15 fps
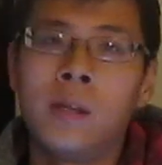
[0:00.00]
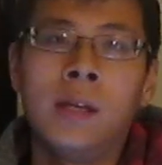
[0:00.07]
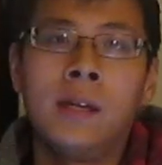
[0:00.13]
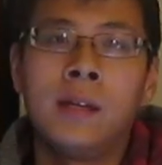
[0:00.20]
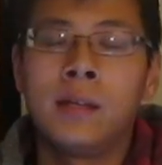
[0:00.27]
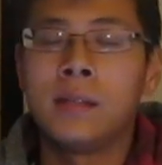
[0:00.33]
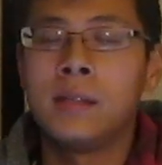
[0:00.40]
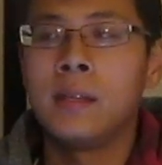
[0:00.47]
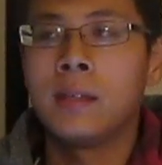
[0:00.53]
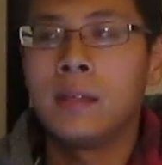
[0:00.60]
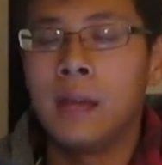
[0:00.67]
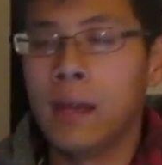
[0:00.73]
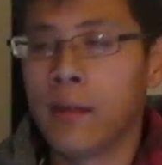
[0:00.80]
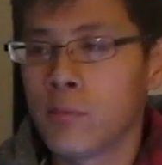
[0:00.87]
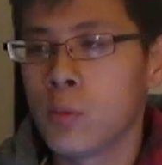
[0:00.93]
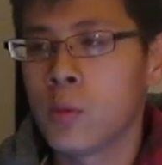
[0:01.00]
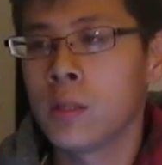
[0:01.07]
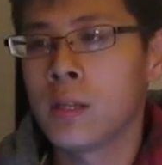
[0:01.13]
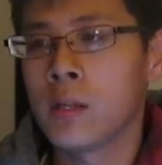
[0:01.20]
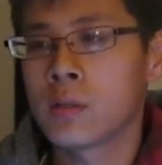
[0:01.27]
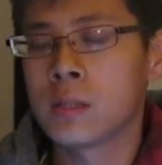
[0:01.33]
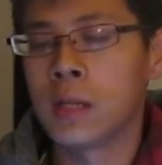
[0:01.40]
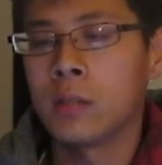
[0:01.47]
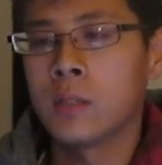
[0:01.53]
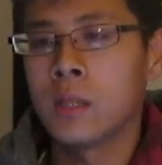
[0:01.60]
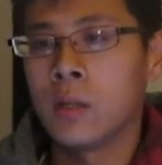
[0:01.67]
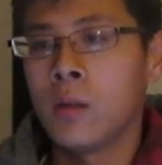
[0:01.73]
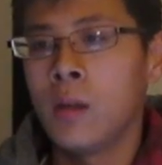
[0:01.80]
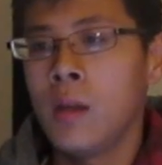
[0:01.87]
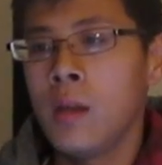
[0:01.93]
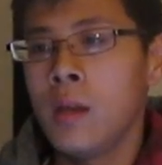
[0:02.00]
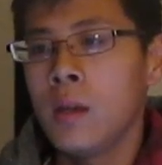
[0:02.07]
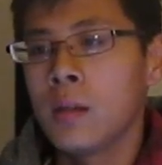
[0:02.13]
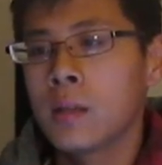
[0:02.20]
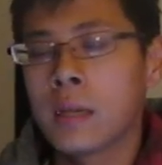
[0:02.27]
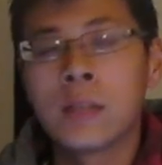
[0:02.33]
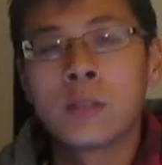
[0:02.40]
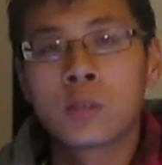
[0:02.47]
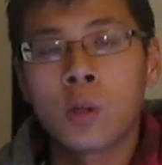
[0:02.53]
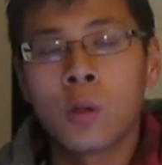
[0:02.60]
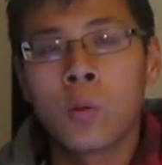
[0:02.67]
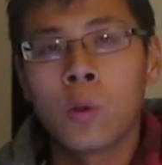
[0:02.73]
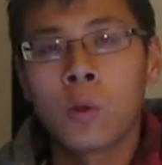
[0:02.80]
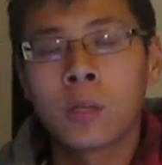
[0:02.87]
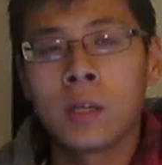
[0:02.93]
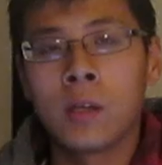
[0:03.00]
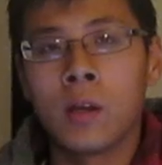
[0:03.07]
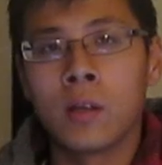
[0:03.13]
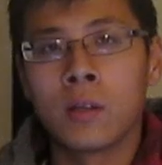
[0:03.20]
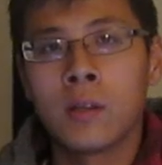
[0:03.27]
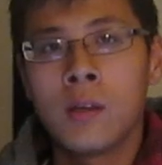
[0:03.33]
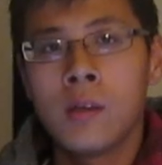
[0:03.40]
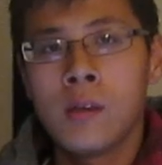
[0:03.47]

and I think everyone else out there can start working on.